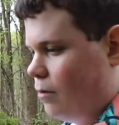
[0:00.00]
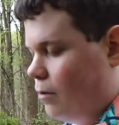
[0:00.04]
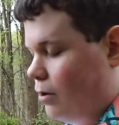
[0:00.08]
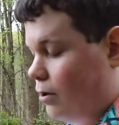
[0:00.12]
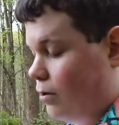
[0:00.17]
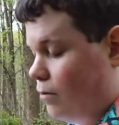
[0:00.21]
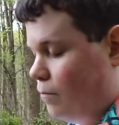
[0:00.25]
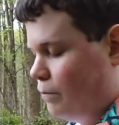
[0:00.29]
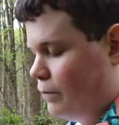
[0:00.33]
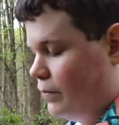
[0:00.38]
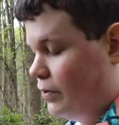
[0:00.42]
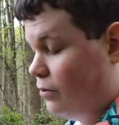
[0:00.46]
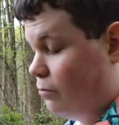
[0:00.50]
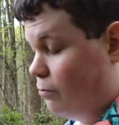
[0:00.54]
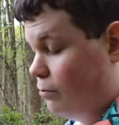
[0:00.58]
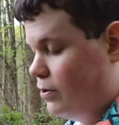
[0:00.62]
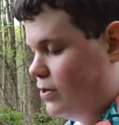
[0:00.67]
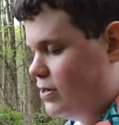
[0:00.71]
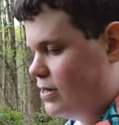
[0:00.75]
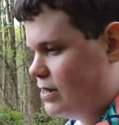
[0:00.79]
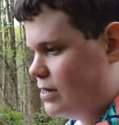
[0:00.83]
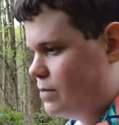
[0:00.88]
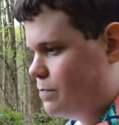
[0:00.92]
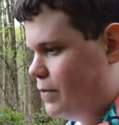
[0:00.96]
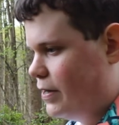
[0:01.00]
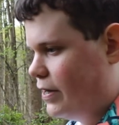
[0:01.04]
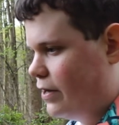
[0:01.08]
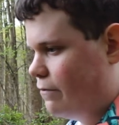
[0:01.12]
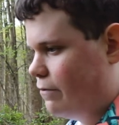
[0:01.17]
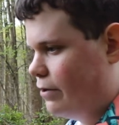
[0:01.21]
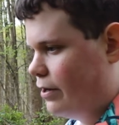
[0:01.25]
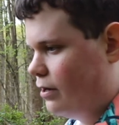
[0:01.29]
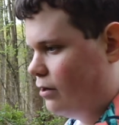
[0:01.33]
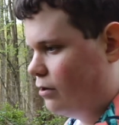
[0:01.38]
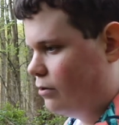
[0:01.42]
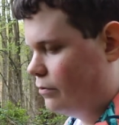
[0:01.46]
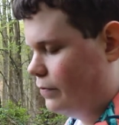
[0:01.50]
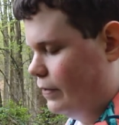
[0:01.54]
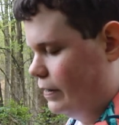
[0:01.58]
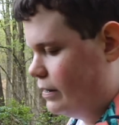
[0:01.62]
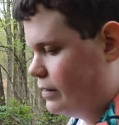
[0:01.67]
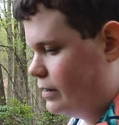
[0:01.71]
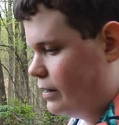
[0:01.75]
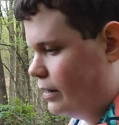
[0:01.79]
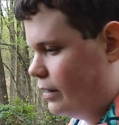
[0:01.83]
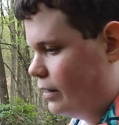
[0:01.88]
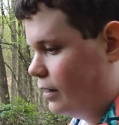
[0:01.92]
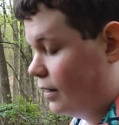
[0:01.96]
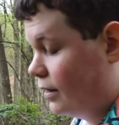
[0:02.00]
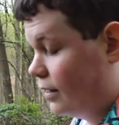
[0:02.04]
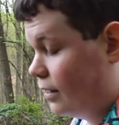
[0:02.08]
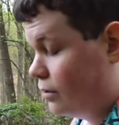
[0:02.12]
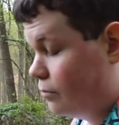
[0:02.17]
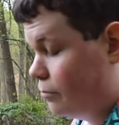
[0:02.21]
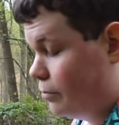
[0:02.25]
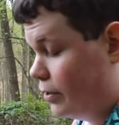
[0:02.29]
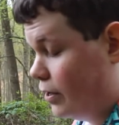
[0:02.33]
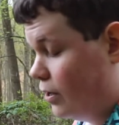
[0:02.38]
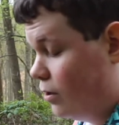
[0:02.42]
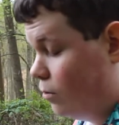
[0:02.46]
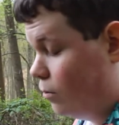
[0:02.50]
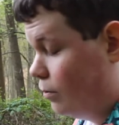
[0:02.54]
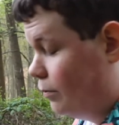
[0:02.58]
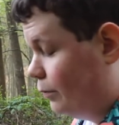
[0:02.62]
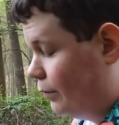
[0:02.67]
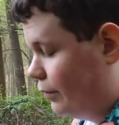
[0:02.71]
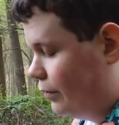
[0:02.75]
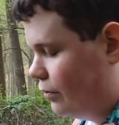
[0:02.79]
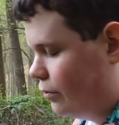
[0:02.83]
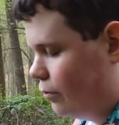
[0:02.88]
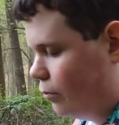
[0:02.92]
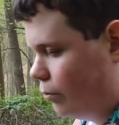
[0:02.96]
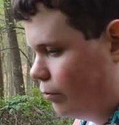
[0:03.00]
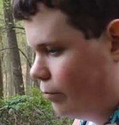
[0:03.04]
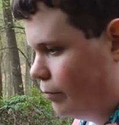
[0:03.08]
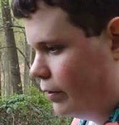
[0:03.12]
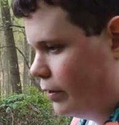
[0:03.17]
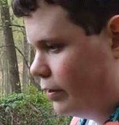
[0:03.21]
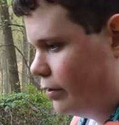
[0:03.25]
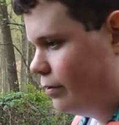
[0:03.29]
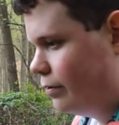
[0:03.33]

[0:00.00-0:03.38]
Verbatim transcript: Oh, it's rude to speak of it all of a dead, that's what you always told me.